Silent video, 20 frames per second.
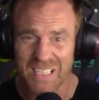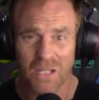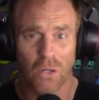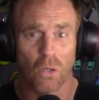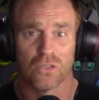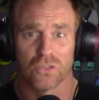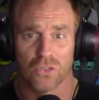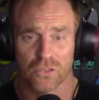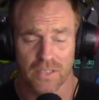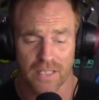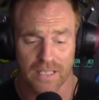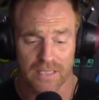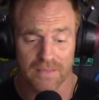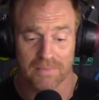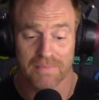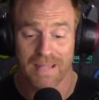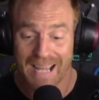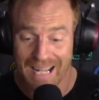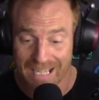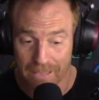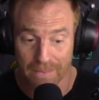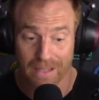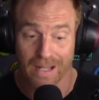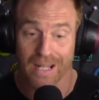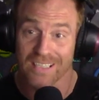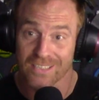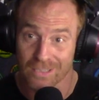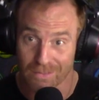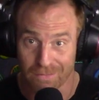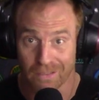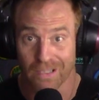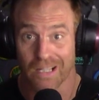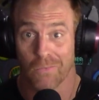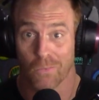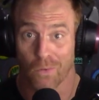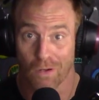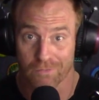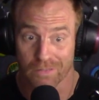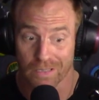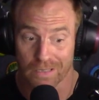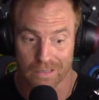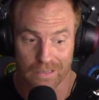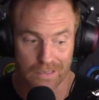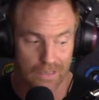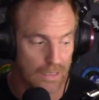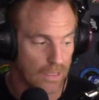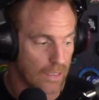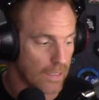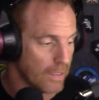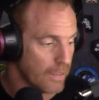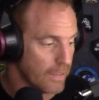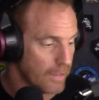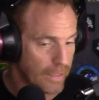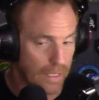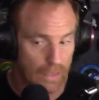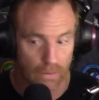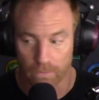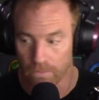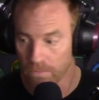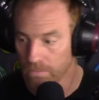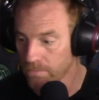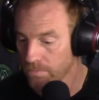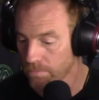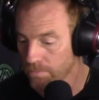all sorts of things. Anyway, I'll stop fucking waffling. Now,